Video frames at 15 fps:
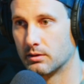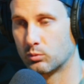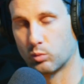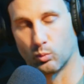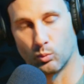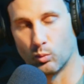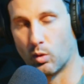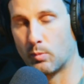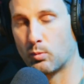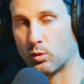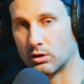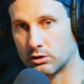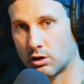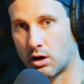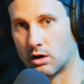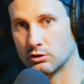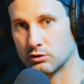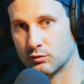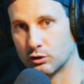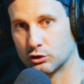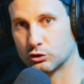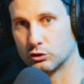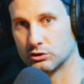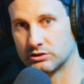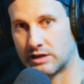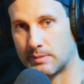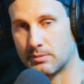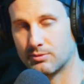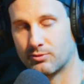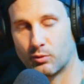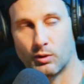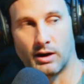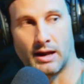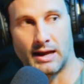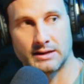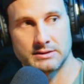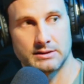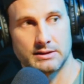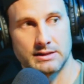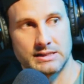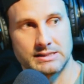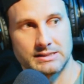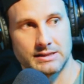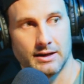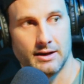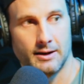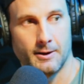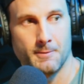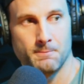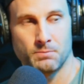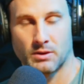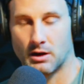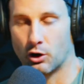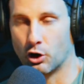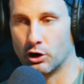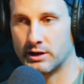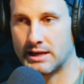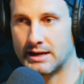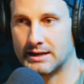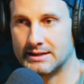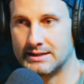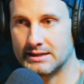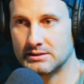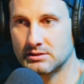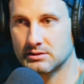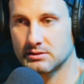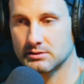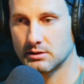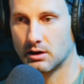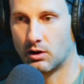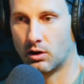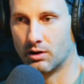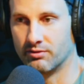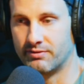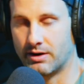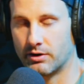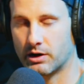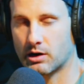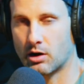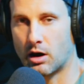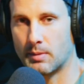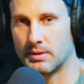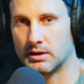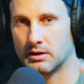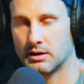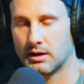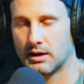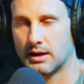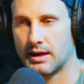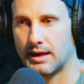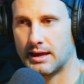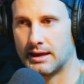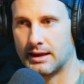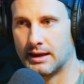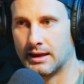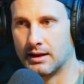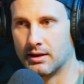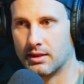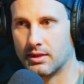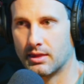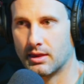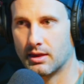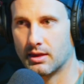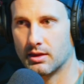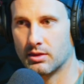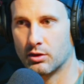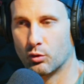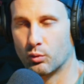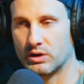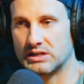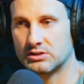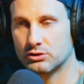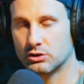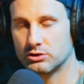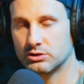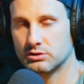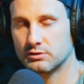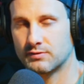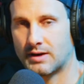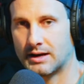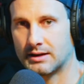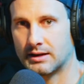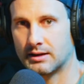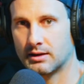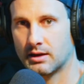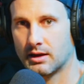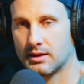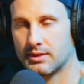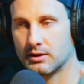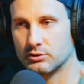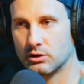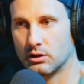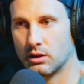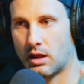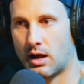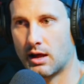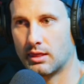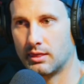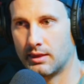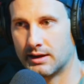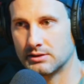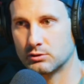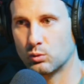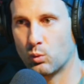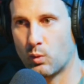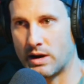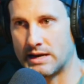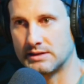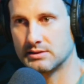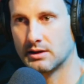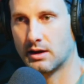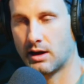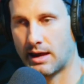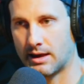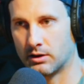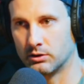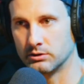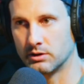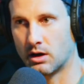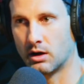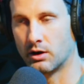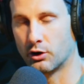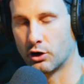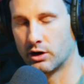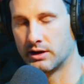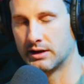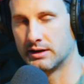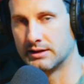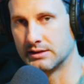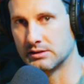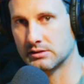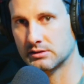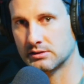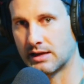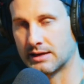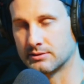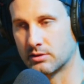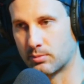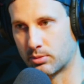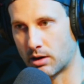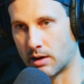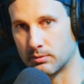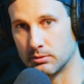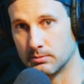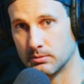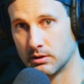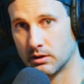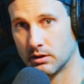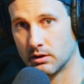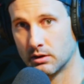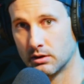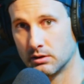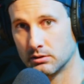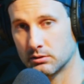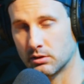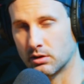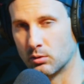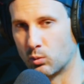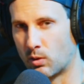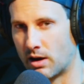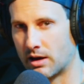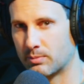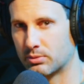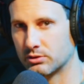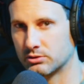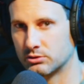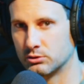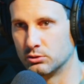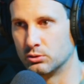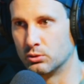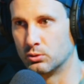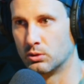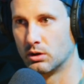one more controversial statement before I exit this. Herniated discs are very common, and the research is finding there's a lot less weight held on herniated discs as the problem. So then why pursue